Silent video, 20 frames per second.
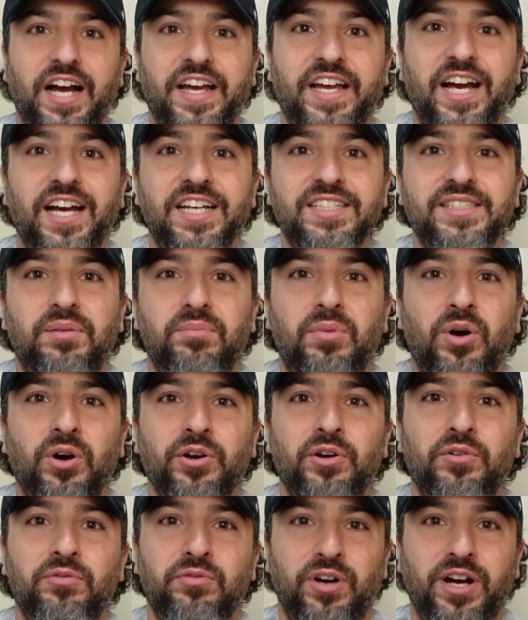guys, I'm
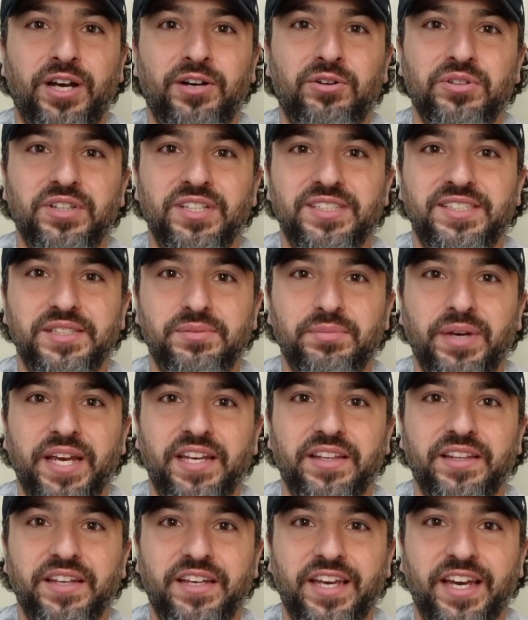Mario Fratto and this is
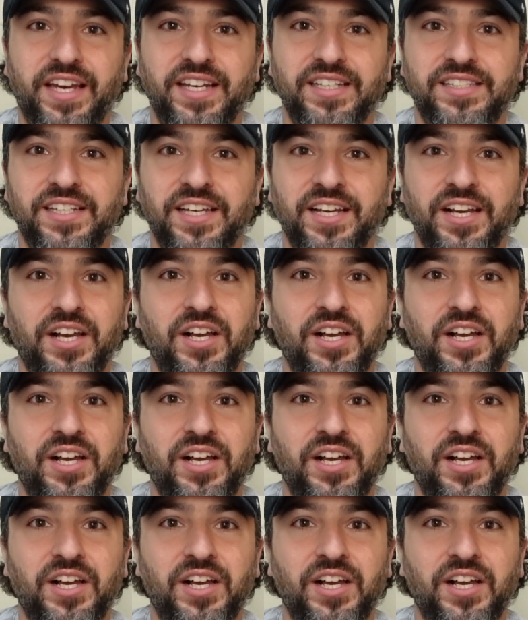Making the Case.